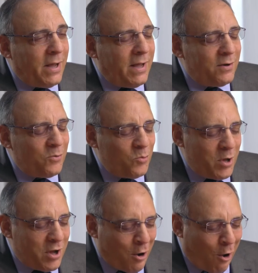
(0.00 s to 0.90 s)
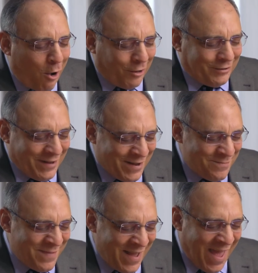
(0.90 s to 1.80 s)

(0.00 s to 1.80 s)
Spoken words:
But we called him